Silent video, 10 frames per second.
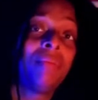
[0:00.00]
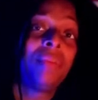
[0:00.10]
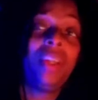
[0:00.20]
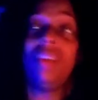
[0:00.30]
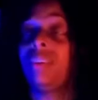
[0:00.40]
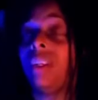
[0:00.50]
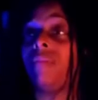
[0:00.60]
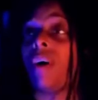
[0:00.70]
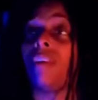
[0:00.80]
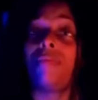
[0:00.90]
you don't
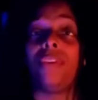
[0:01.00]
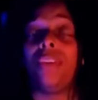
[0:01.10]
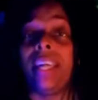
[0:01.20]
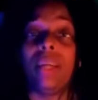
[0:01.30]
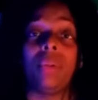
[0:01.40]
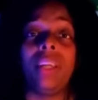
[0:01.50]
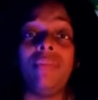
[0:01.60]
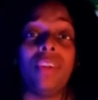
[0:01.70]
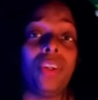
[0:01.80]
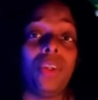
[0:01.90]
love all food equally,
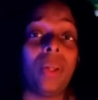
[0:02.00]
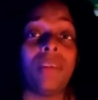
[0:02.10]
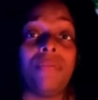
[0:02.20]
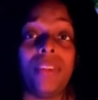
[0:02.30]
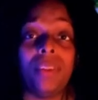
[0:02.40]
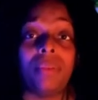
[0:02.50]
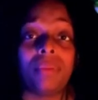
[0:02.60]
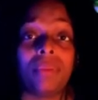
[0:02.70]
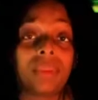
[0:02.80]
even though you love food.